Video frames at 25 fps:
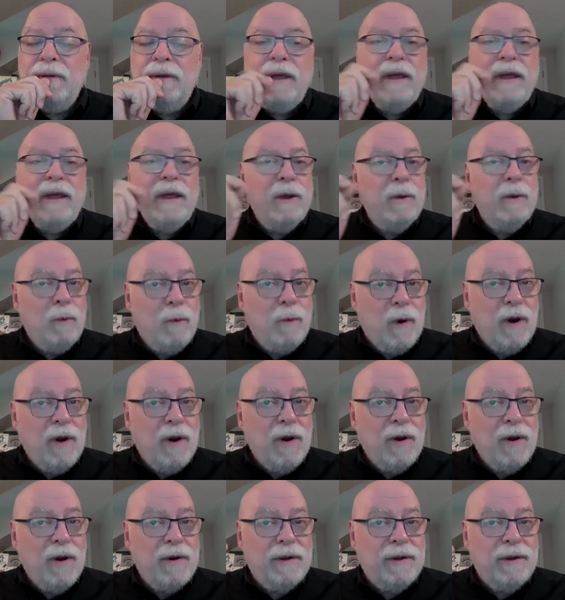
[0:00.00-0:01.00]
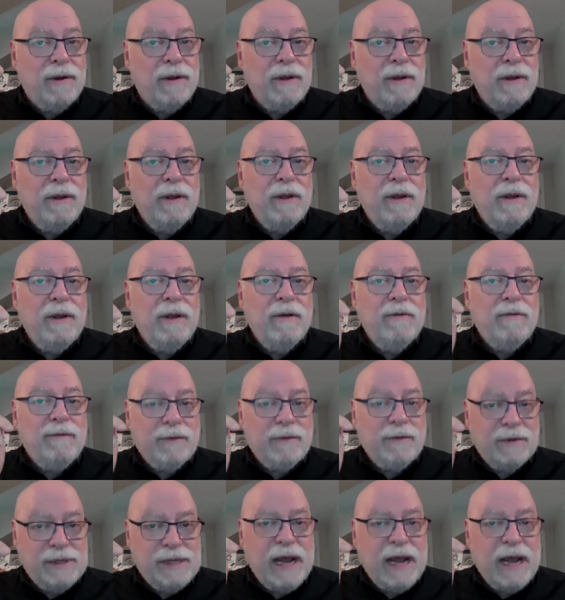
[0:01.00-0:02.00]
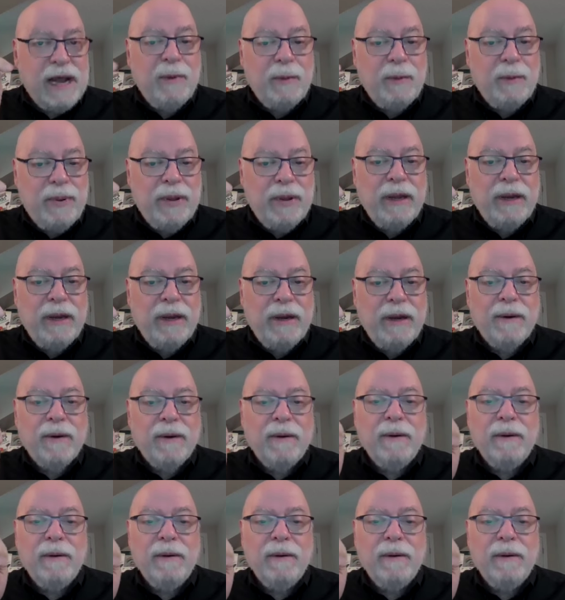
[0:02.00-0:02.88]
It worked for Simon Peter.